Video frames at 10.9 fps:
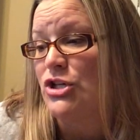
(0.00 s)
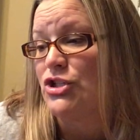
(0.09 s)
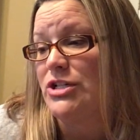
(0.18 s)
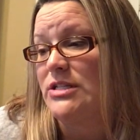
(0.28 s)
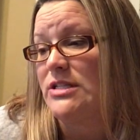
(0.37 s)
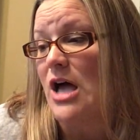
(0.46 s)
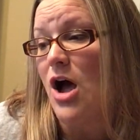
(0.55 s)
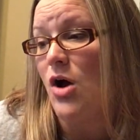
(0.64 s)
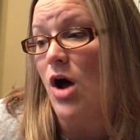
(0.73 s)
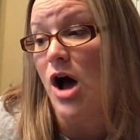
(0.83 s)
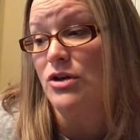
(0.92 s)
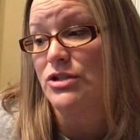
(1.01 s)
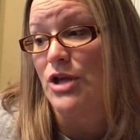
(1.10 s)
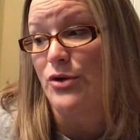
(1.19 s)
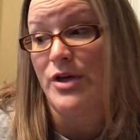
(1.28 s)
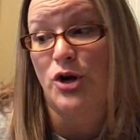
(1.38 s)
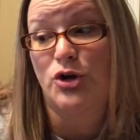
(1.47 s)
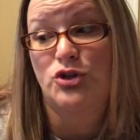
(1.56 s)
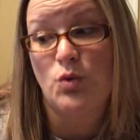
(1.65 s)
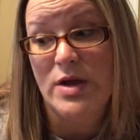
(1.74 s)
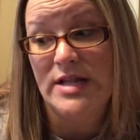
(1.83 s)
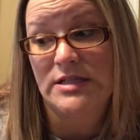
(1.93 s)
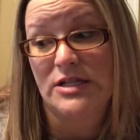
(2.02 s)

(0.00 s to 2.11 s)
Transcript: She saw also that her twin